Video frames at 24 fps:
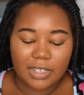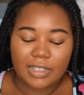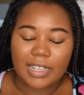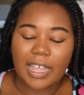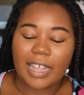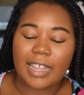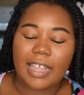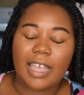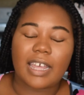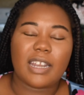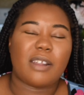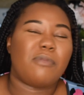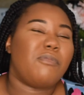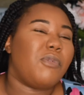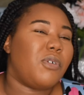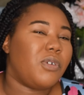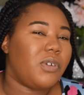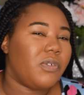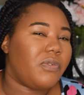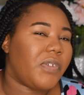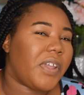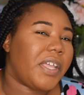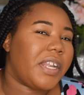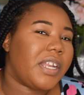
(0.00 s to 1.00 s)
that kind of
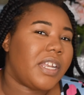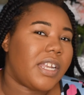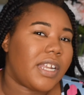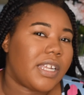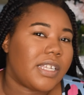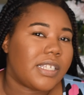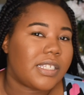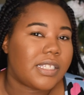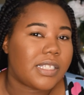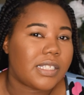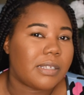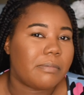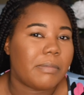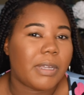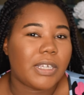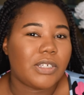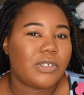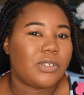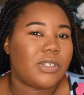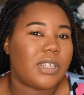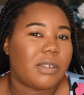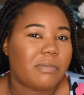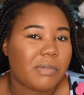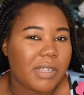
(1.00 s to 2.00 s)
motivated us to make
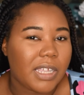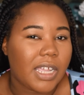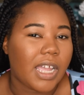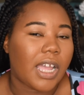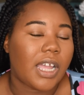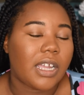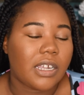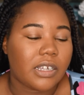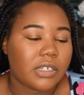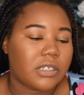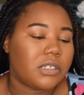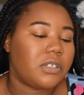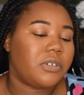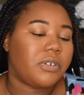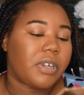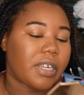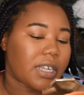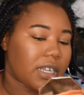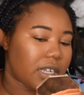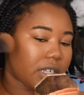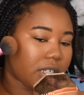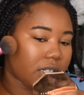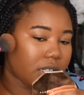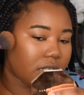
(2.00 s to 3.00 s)
sure that we got good
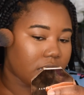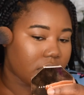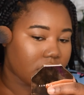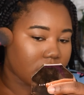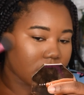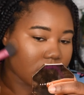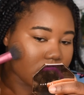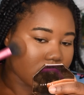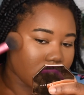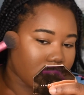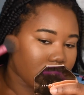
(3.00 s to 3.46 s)
grades.